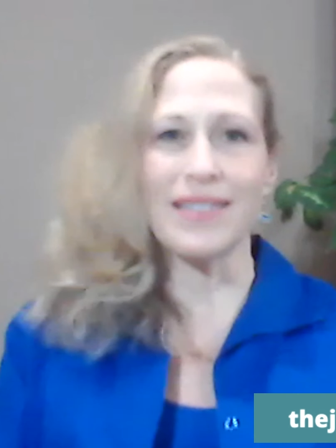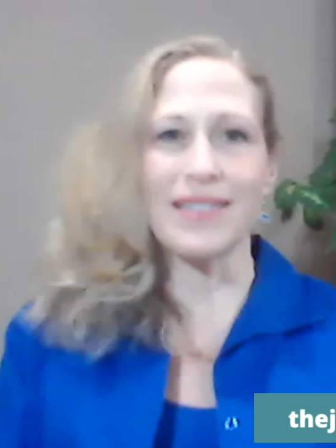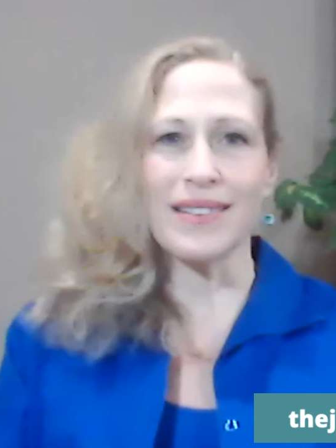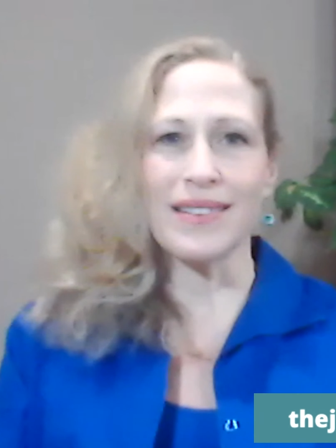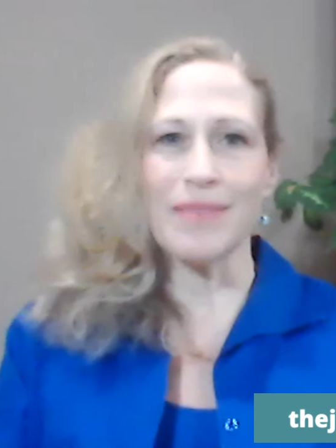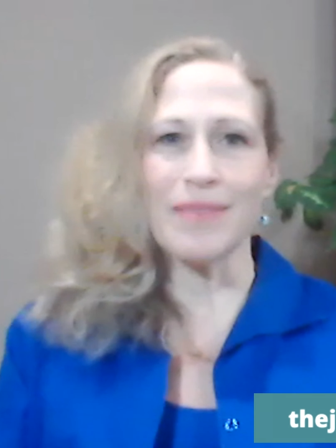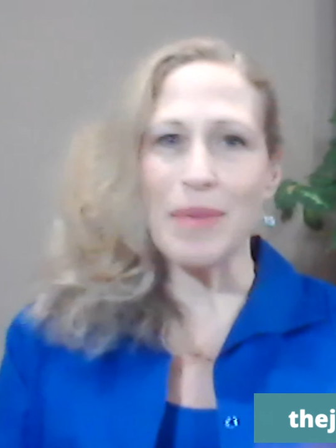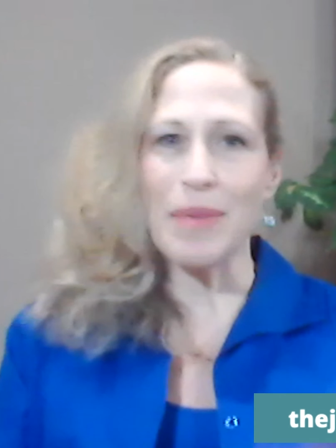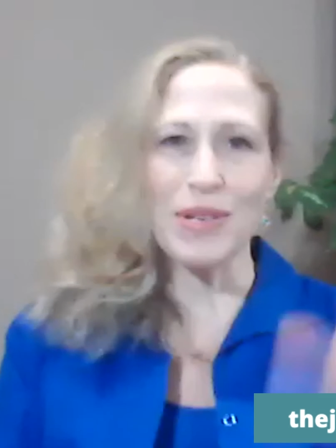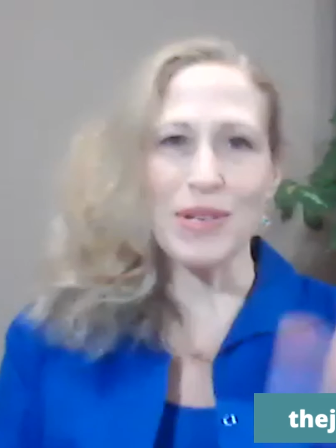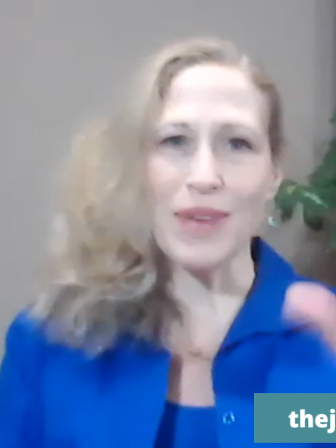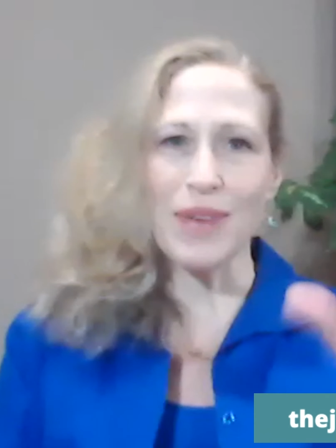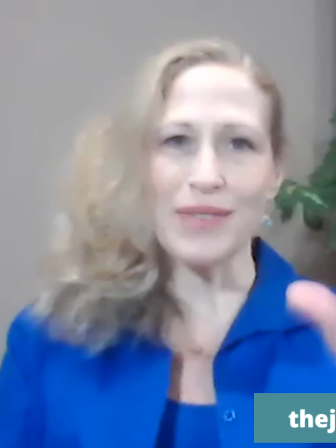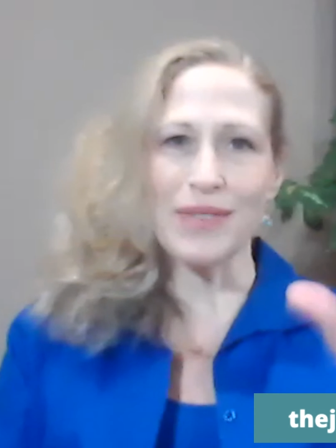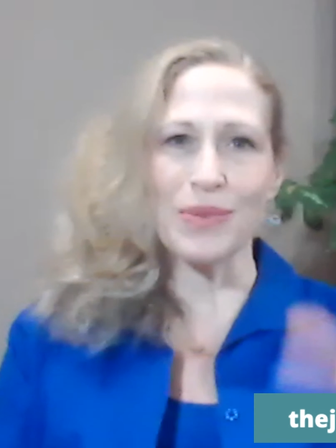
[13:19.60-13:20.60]
maybe you
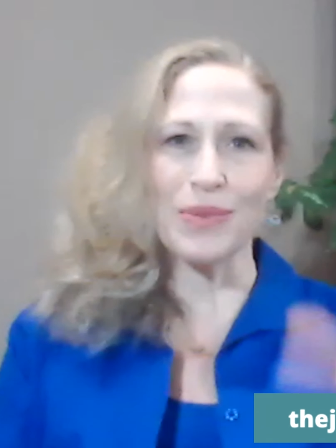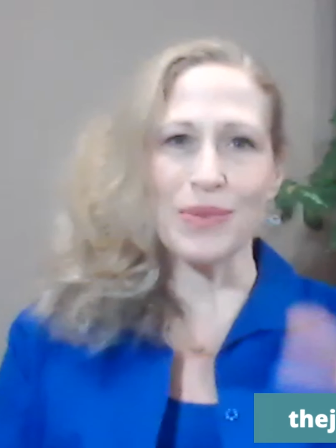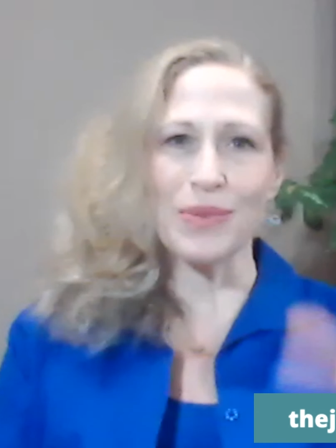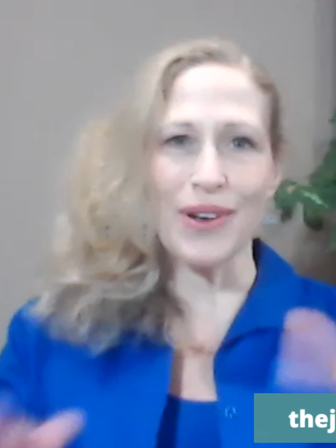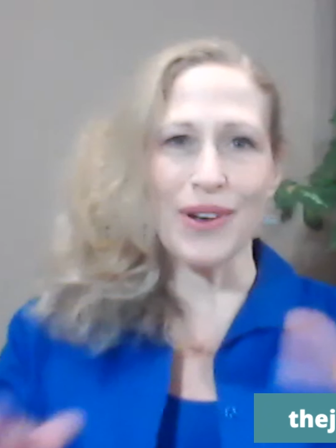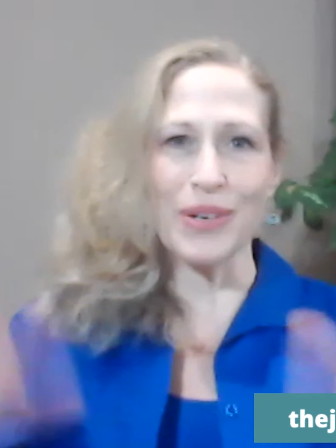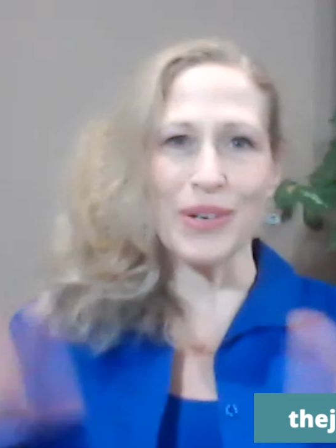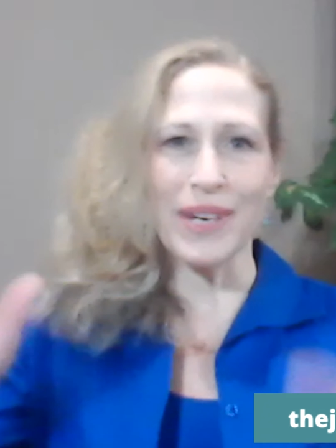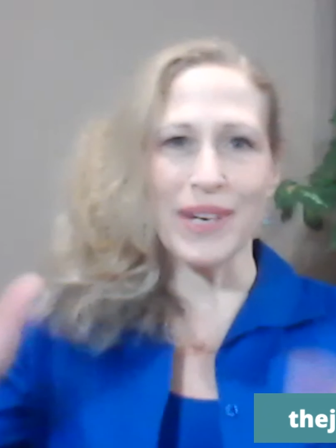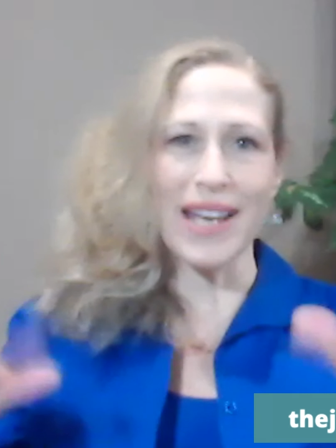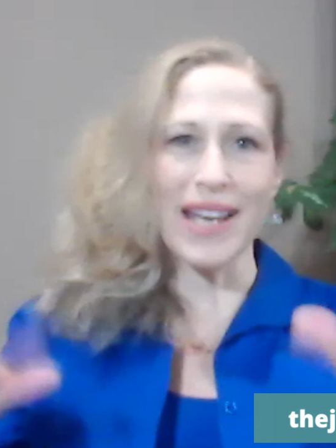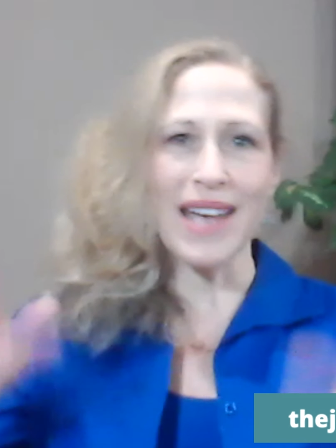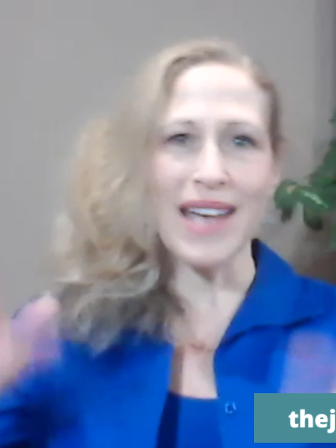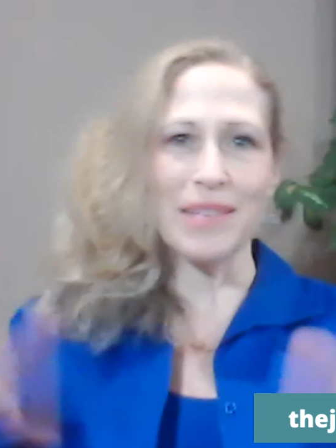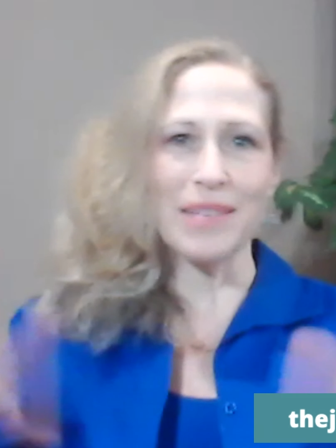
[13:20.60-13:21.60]
guys were arguing
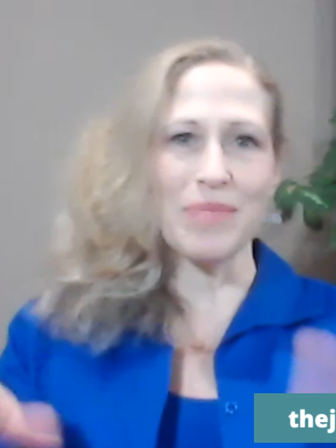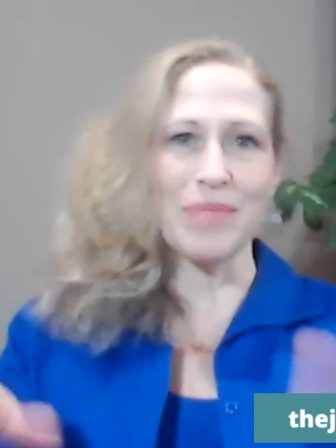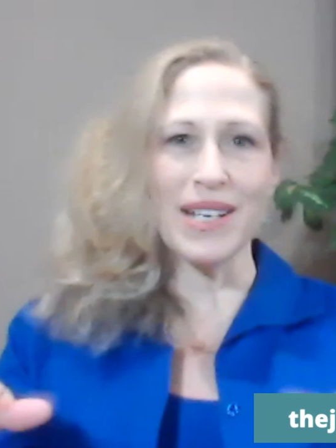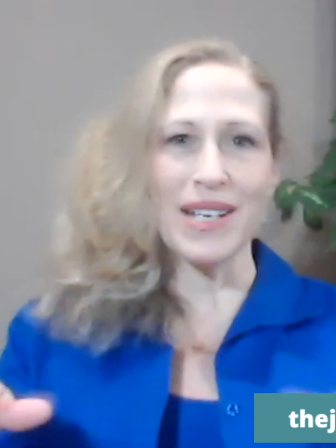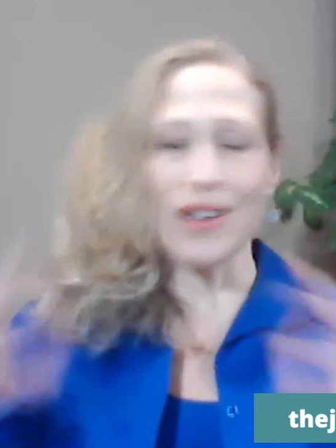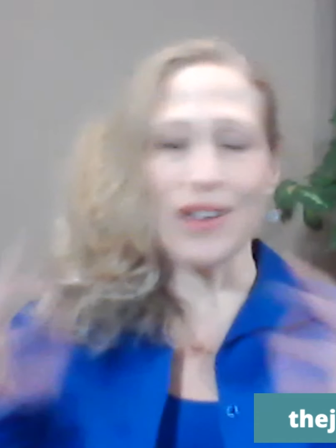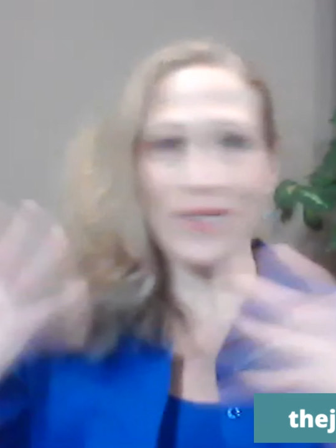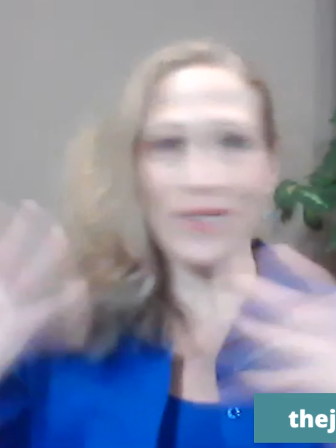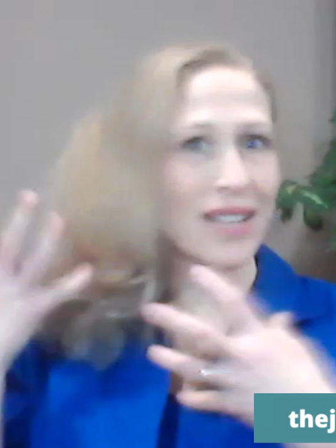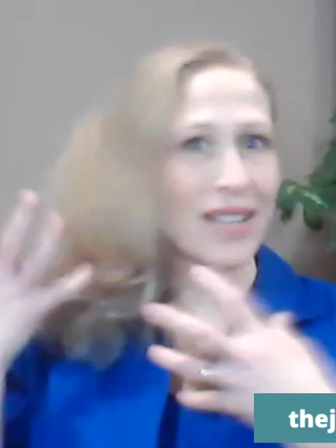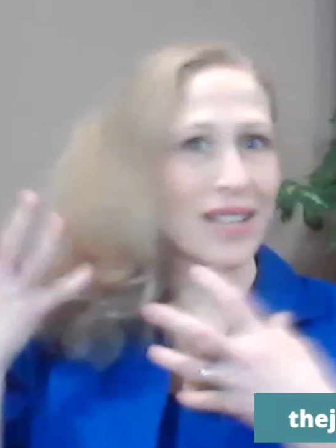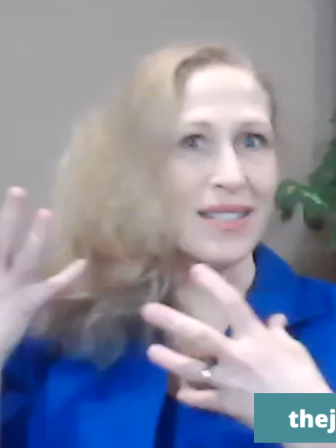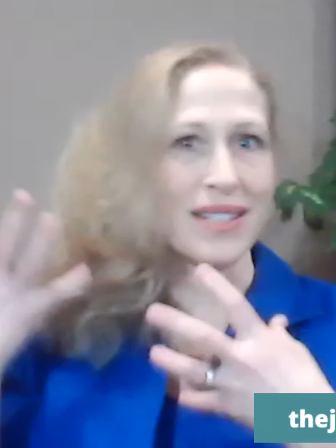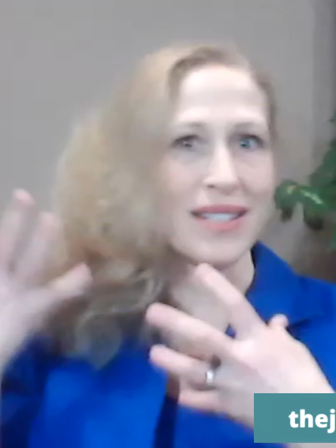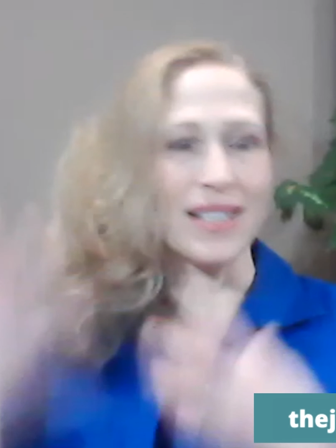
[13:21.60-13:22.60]
A and B and all of a sudden
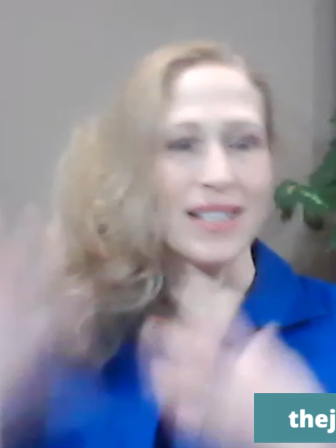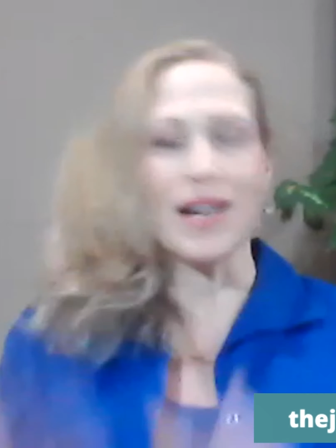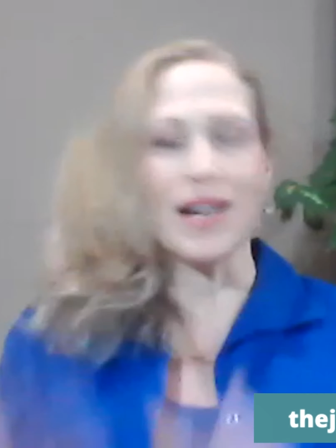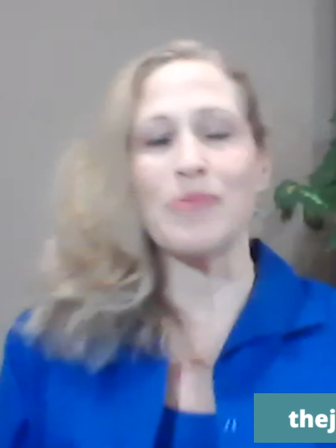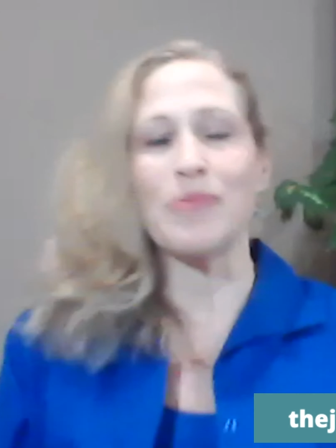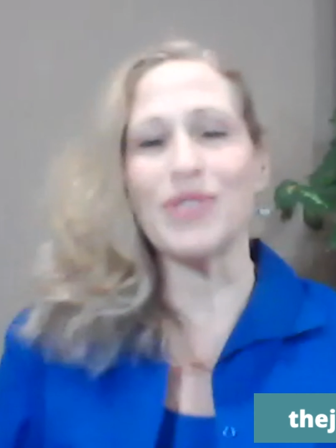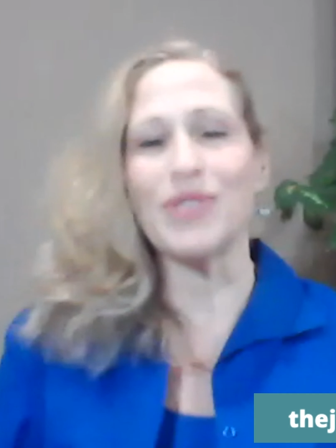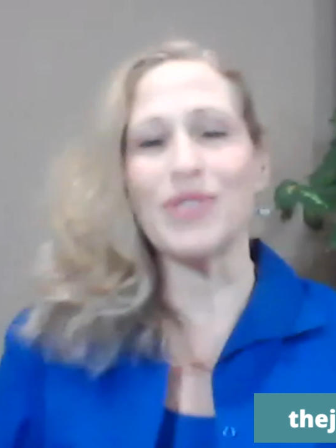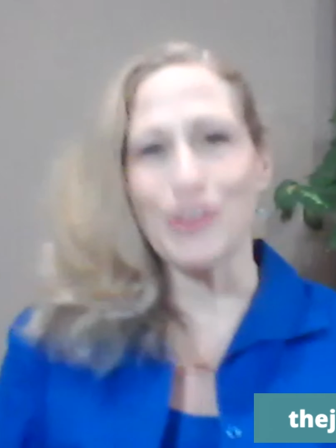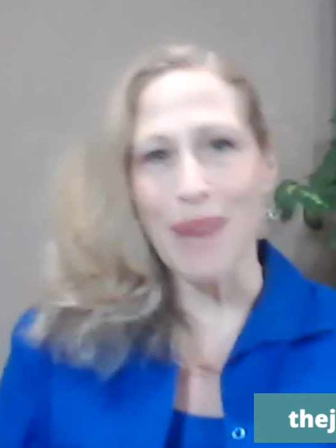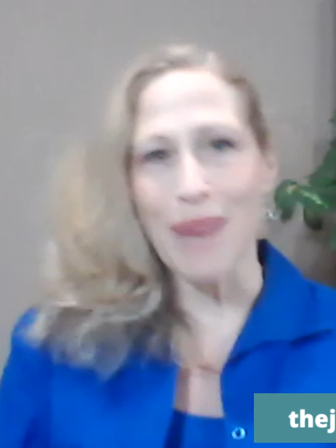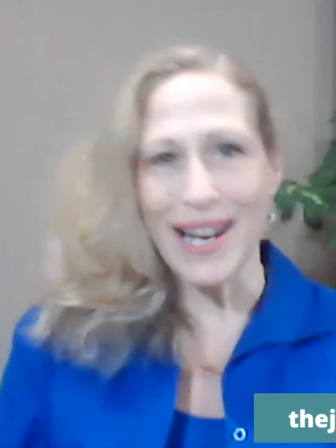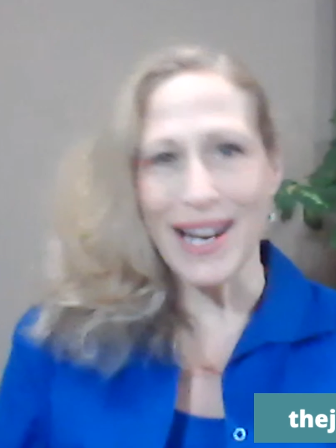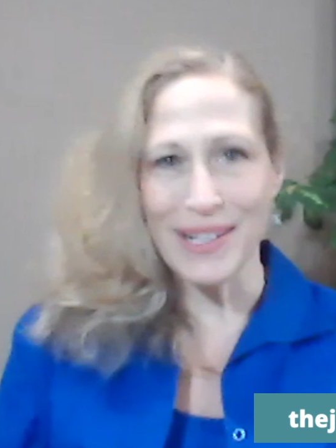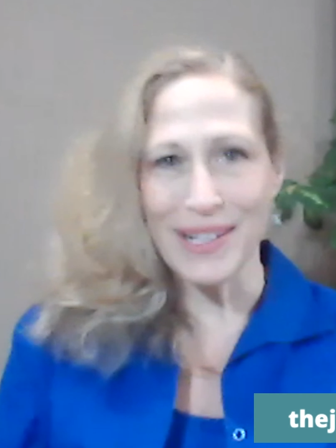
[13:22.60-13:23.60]
C comes to your
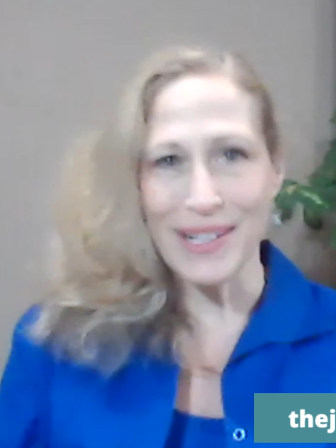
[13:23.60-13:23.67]
mind.